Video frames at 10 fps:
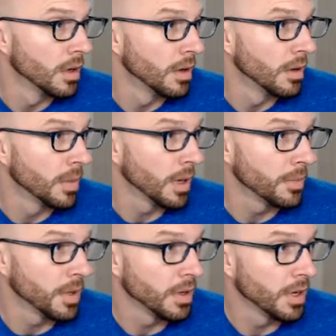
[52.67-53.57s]
Pop you in
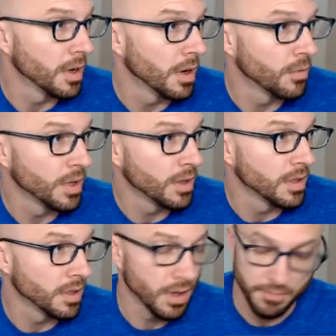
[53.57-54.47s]
here. I'll read these
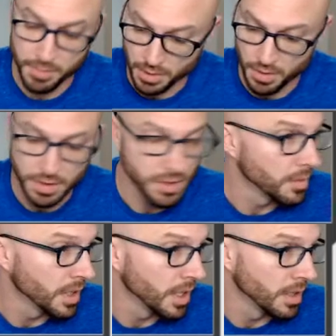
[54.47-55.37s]
off, but they'll also be
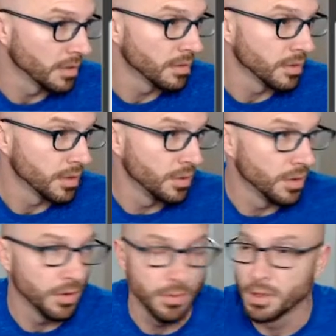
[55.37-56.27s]
on YouTube
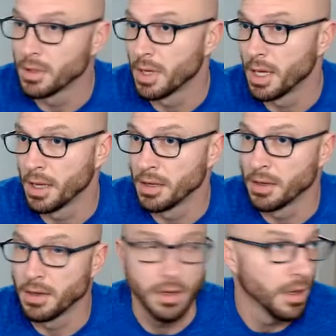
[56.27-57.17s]
and
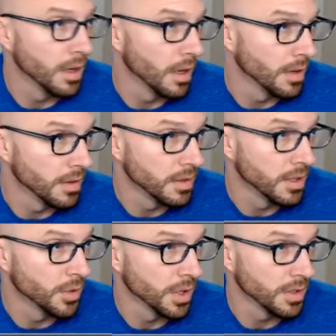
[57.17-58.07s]
the team
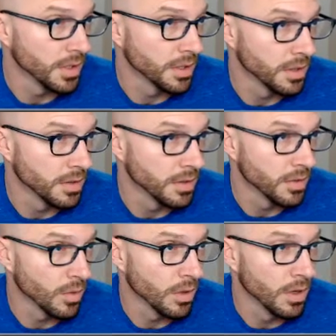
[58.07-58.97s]
draw section in the
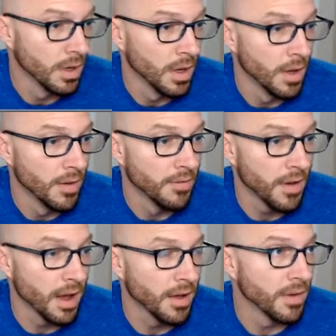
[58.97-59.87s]
store.
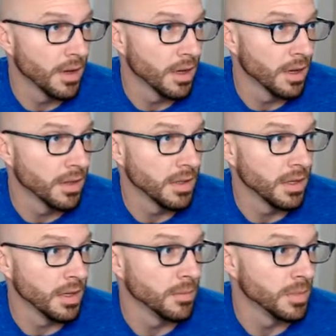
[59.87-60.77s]
5 on the
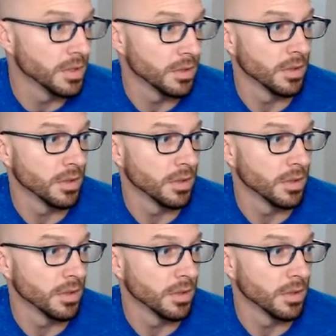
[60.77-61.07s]
teams.